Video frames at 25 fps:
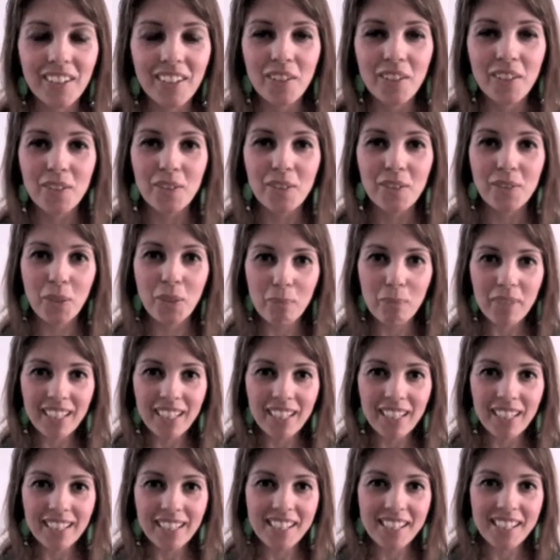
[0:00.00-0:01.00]
For
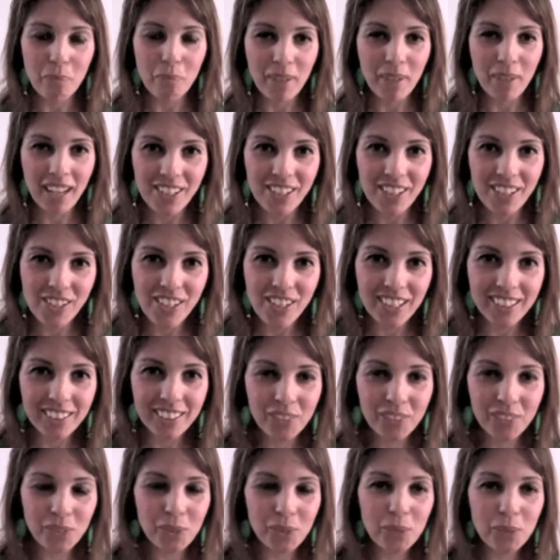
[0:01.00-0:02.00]
me, it's a pleasure
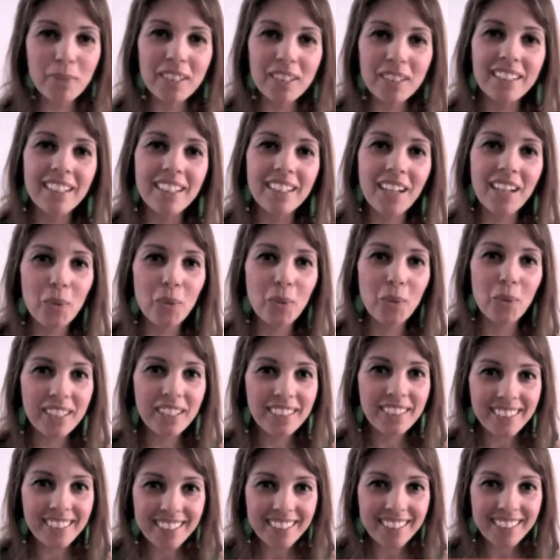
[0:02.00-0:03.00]
to be a
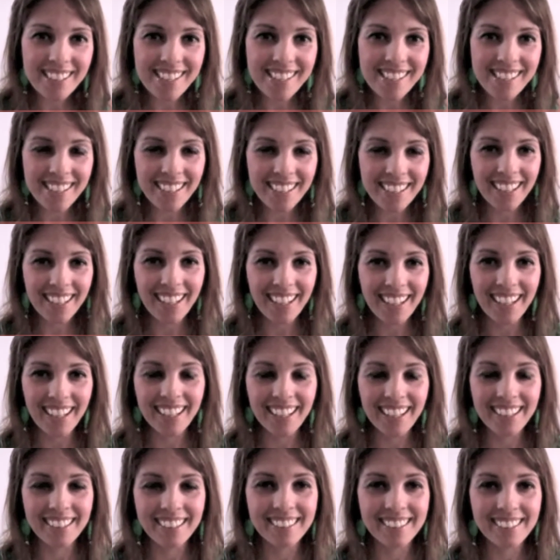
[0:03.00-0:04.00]
witness
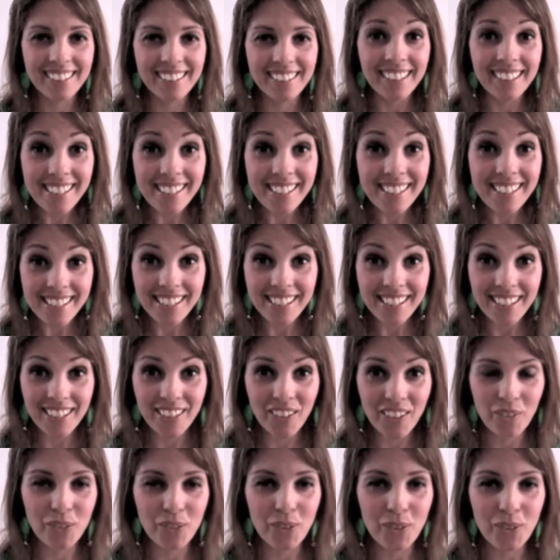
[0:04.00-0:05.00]
and a listener
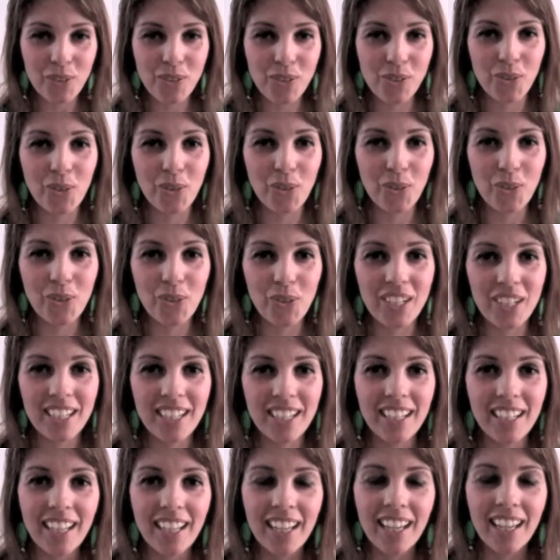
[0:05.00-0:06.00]
of your story.
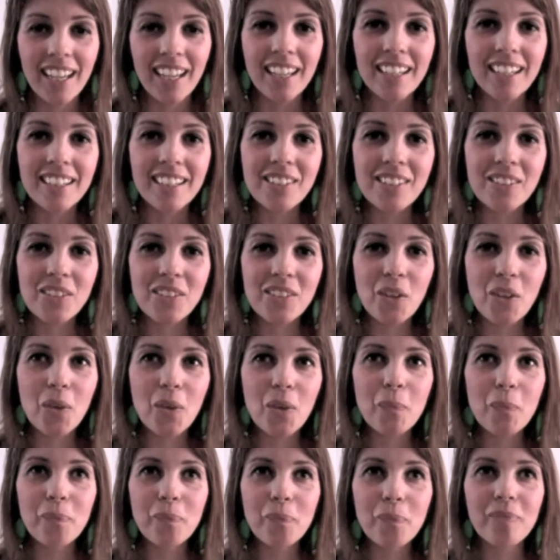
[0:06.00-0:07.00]

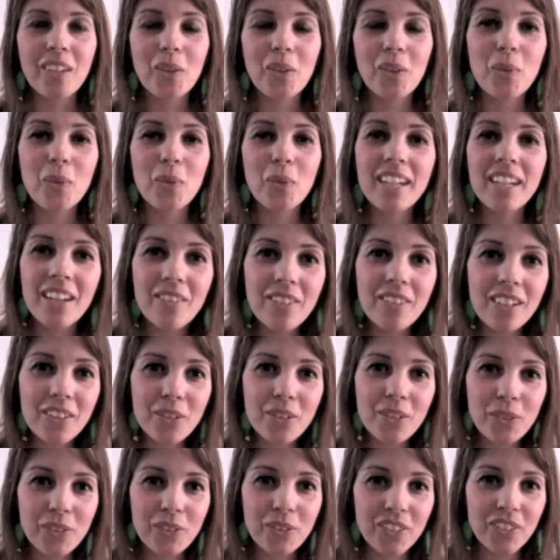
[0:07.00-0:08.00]
So whenever you
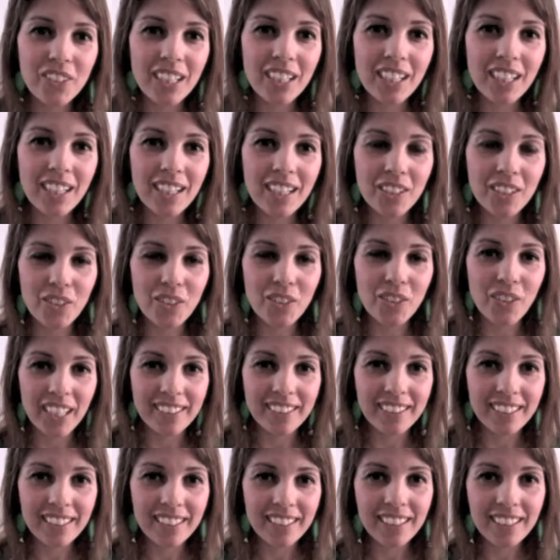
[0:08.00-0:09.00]
feel
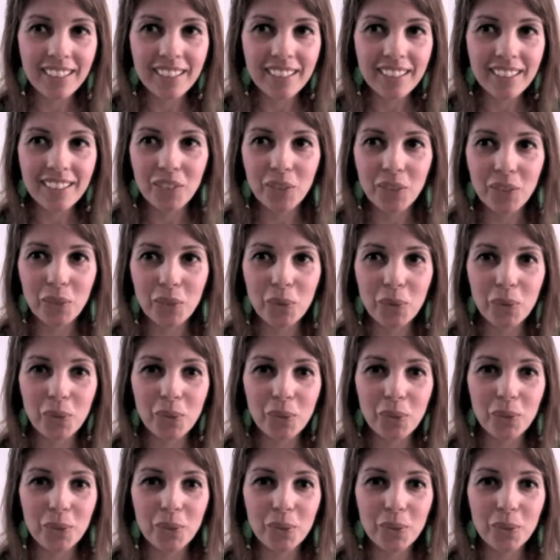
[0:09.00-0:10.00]
ready
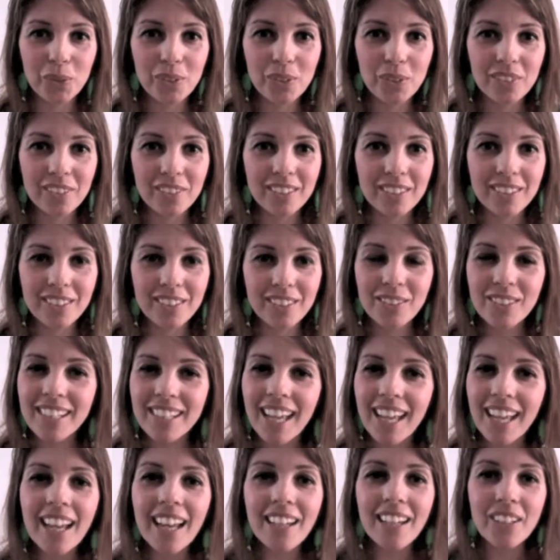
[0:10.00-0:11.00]
to
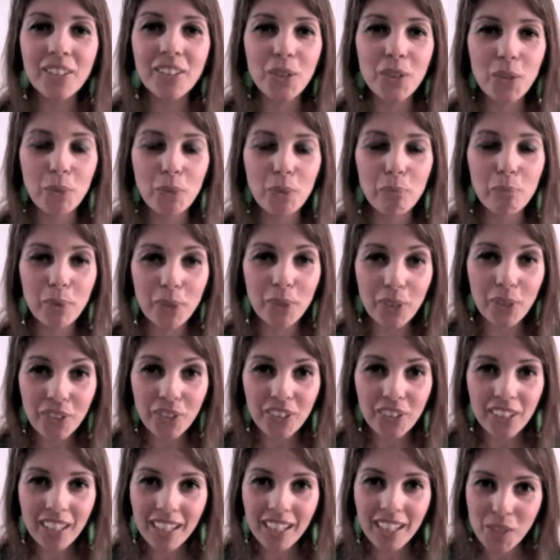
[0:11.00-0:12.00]
tell your
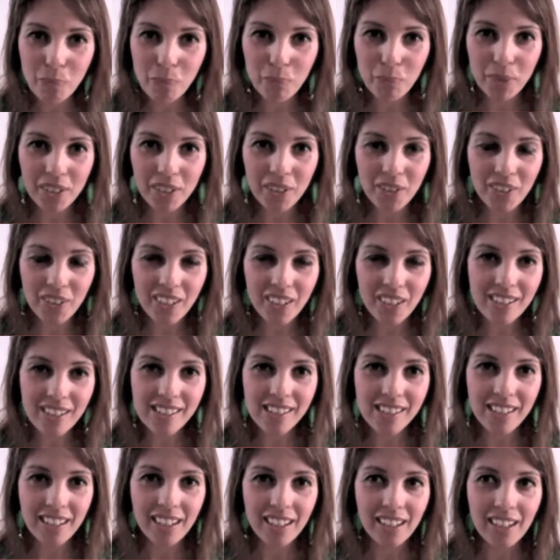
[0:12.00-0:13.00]
birthing
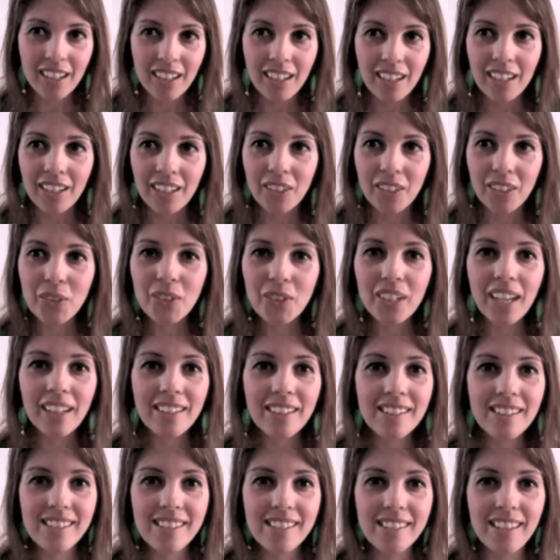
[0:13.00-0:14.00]
experience, you can
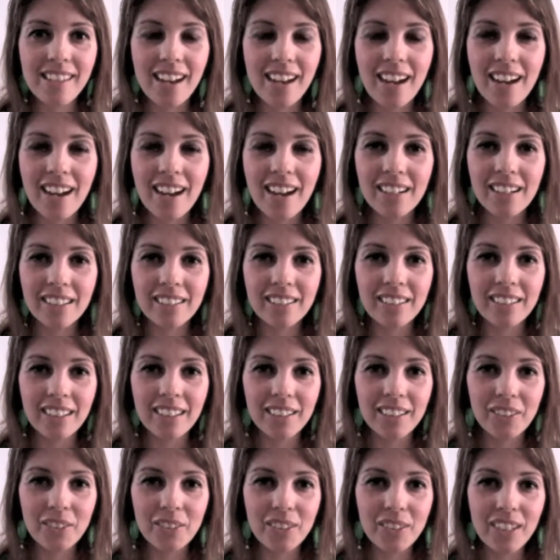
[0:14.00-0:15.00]
start and
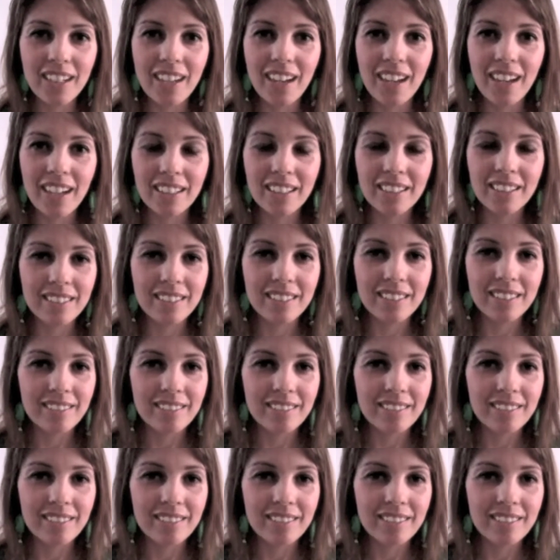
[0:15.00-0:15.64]
you can add